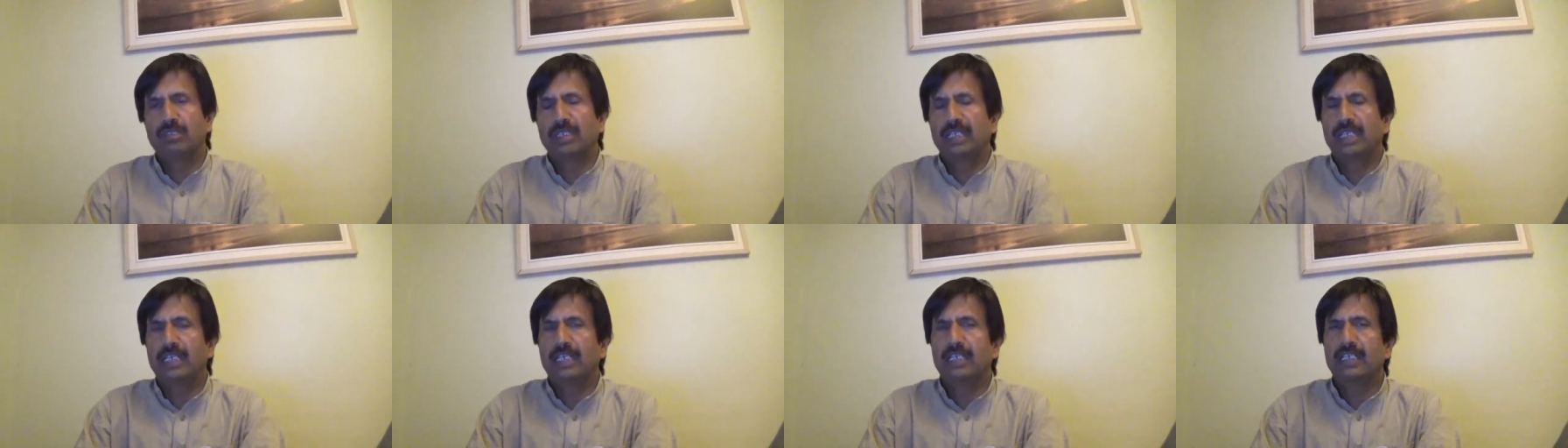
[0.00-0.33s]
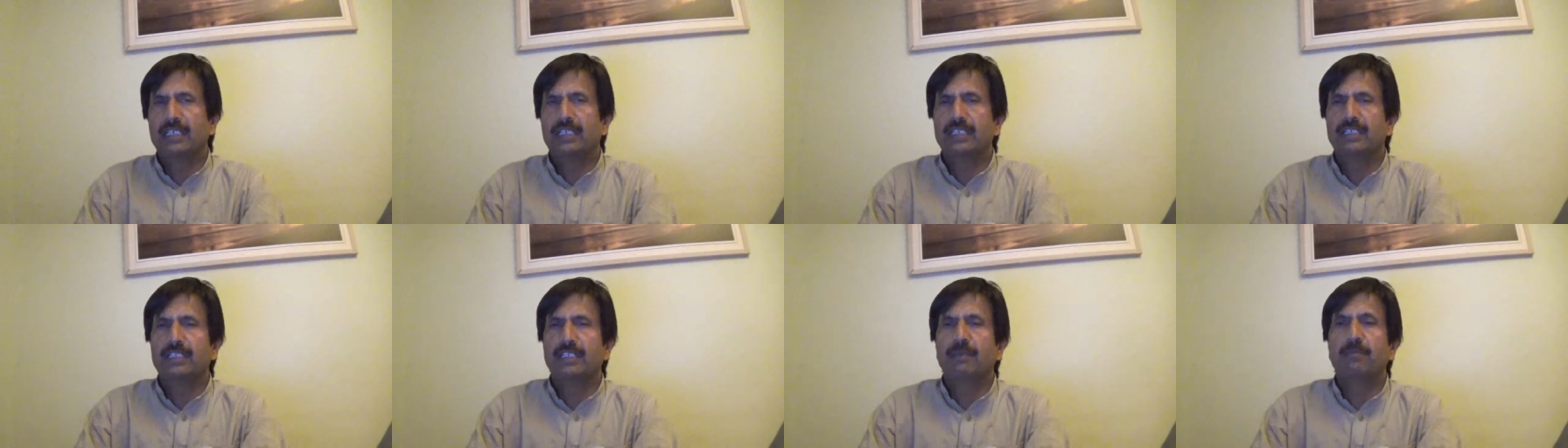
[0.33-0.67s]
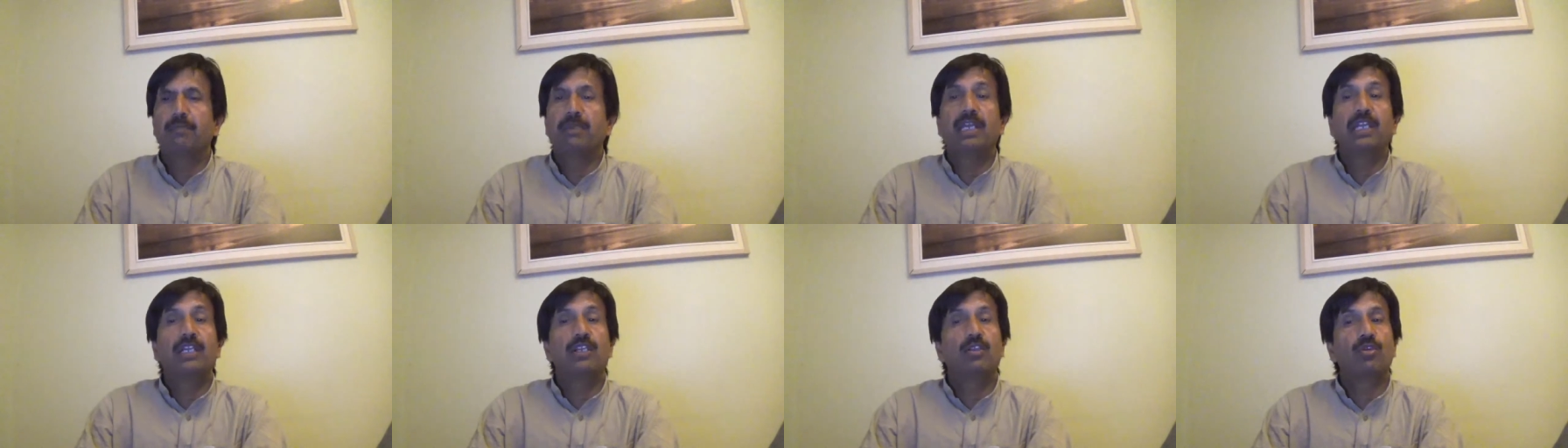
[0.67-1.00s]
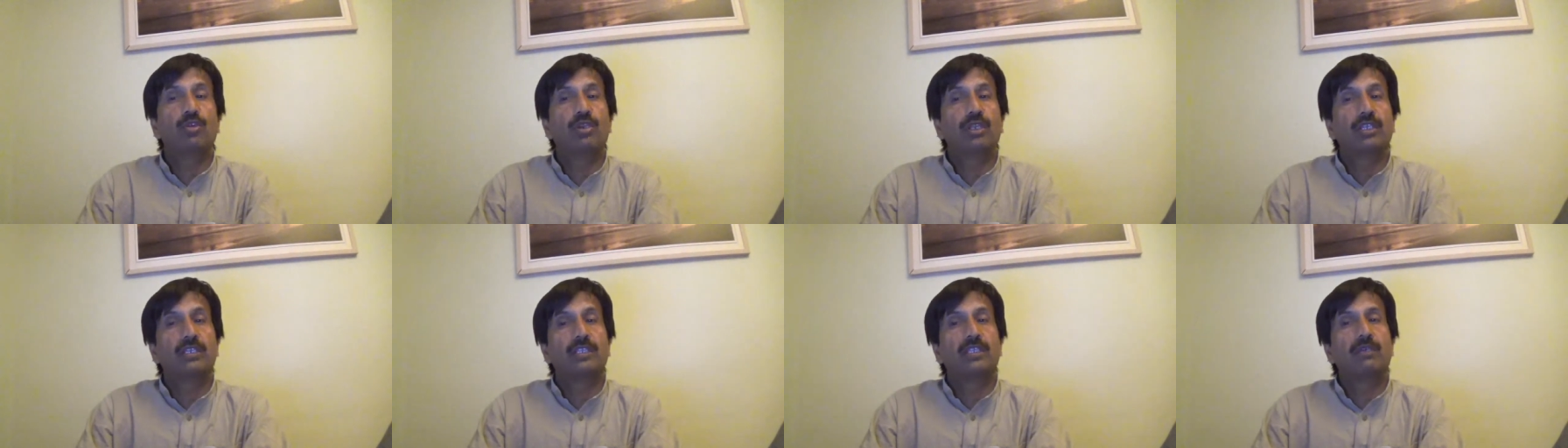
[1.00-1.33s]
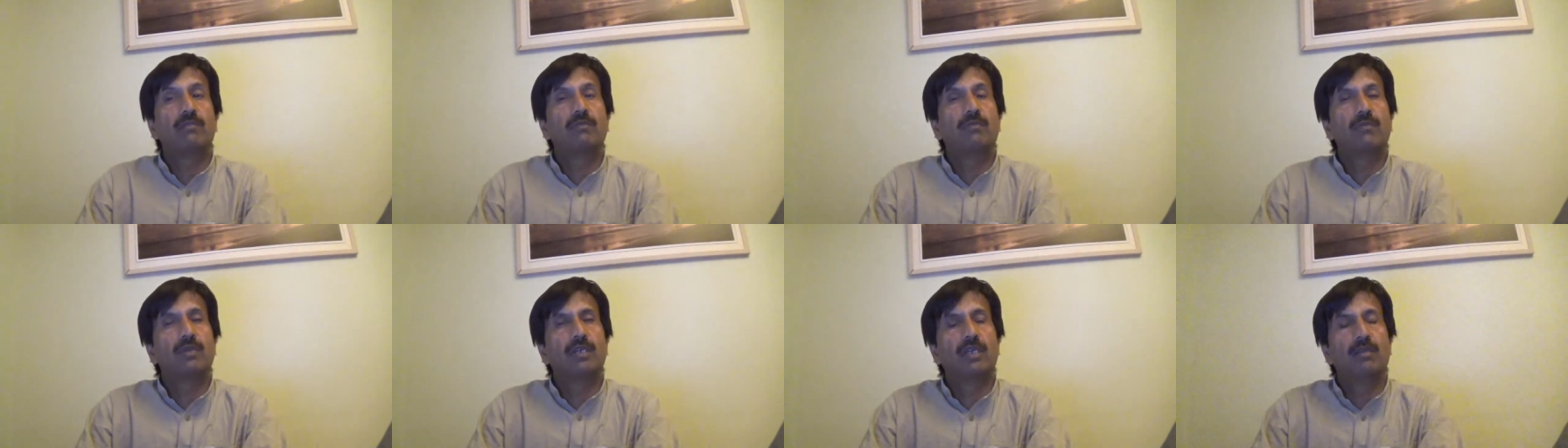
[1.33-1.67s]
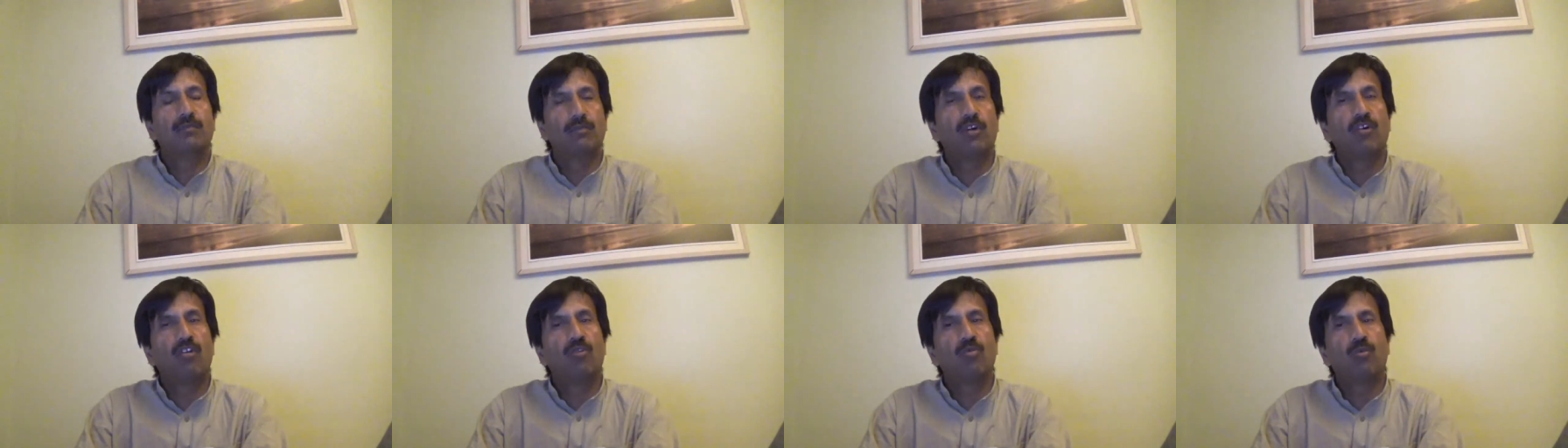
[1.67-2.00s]
and uh, the pain during the uh,
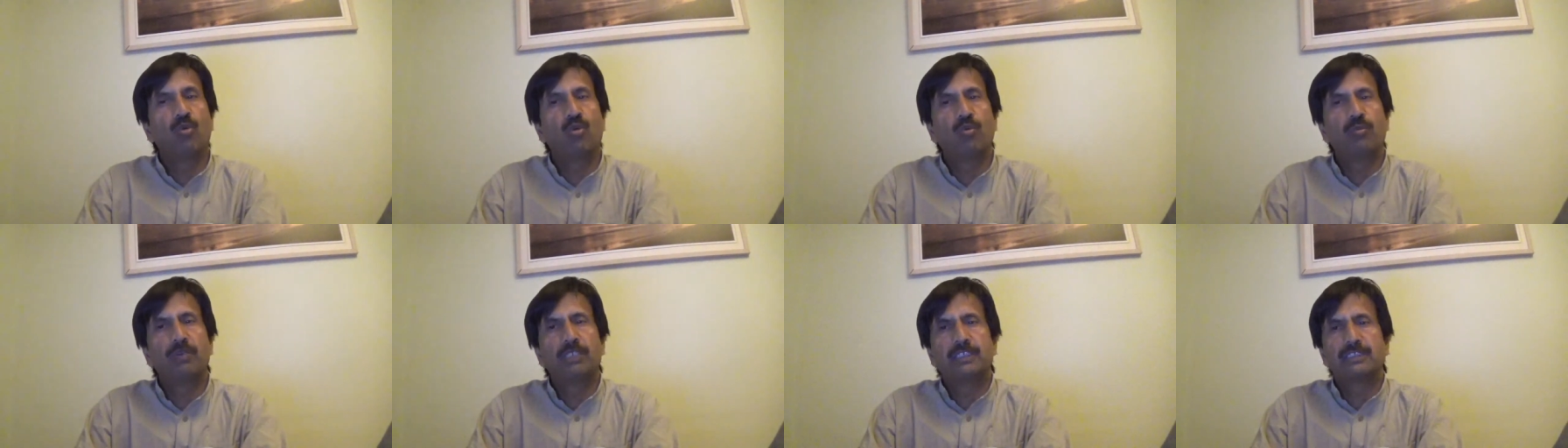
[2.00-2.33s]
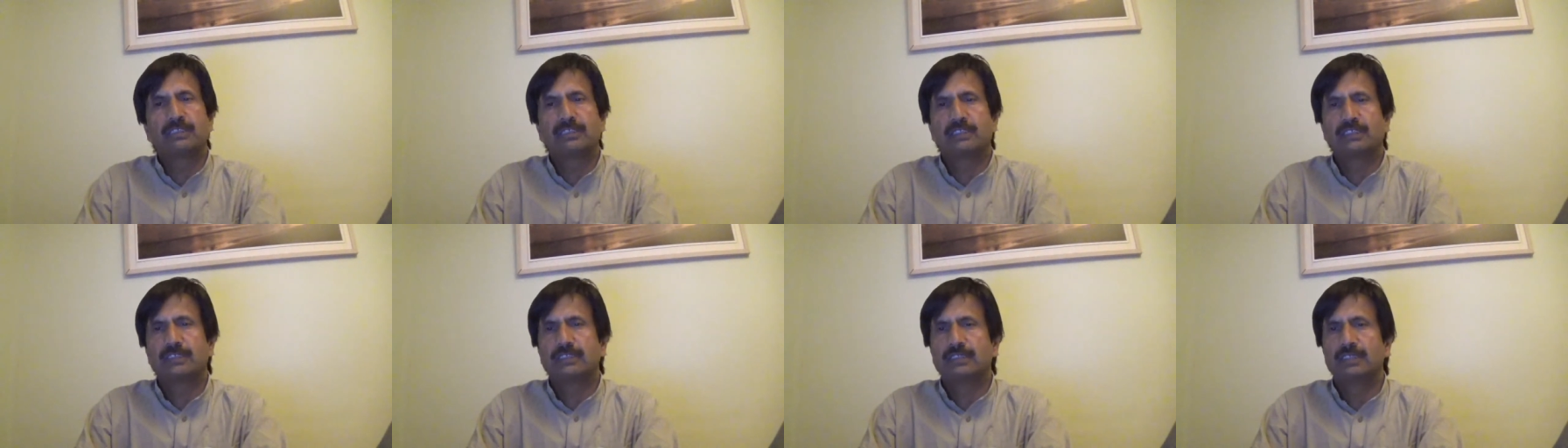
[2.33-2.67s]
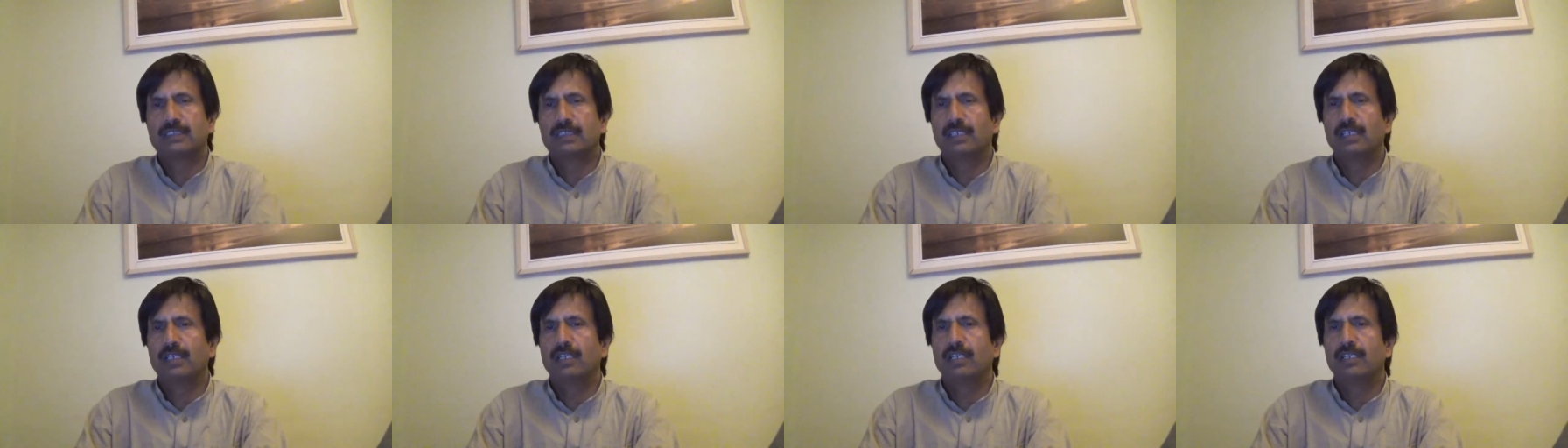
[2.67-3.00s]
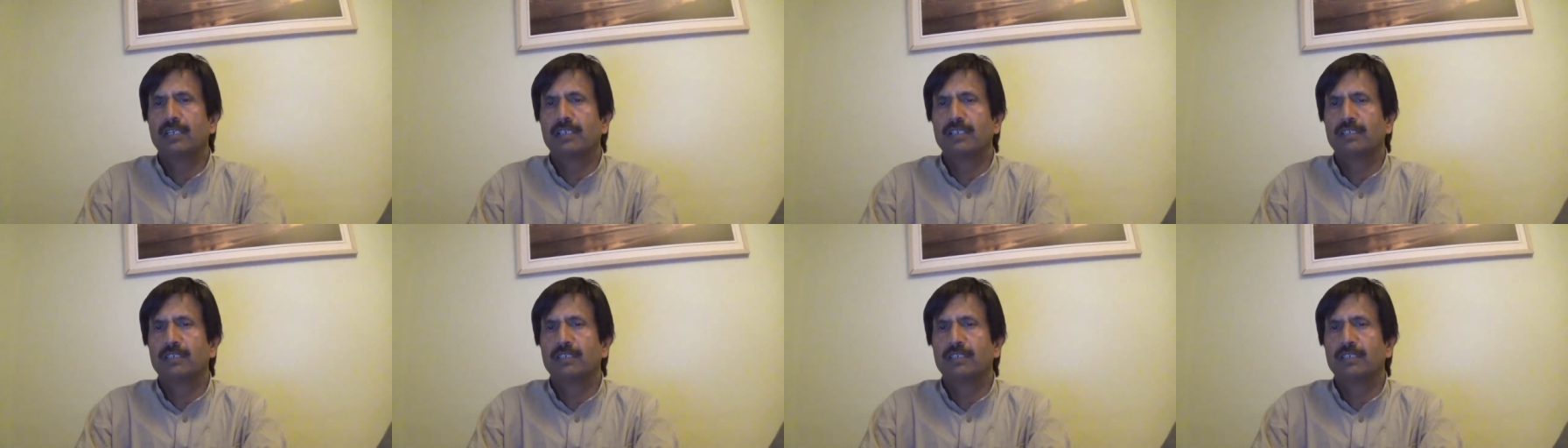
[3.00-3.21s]
bowel movements or